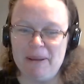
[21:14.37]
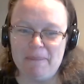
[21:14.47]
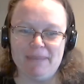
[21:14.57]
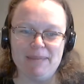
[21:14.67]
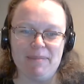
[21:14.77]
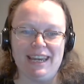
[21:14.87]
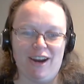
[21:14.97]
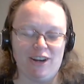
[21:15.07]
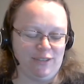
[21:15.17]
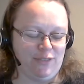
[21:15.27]
Me and my
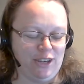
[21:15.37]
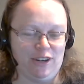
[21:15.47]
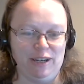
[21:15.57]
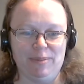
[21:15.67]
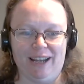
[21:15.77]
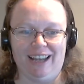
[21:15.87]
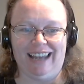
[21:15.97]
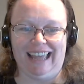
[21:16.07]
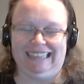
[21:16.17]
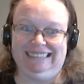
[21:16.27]
narrative theory, but I
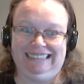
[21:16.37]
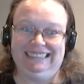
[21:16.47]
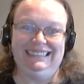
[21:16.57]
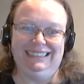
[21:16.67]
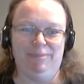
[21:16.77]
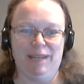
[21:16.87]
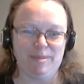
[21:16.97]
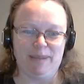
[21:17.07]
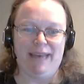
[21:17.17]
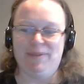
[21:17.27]
like, it makes
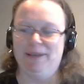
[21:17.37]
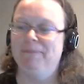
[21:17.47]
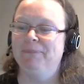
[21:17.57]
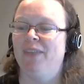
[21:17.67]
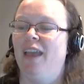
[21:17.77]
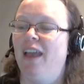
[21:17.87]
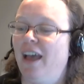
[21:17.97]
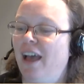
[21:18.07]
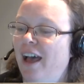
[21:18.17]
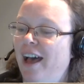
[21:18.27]
me happy.
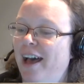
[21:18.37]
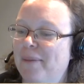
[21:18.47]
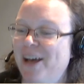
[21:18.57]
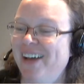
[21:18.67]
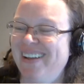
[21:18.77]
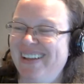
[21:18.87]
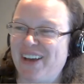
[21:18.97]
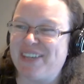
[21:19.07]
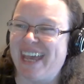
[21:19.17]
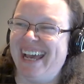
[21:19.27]

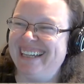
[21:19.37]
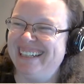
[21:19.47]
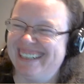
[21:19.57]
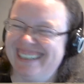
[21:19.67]
Okay.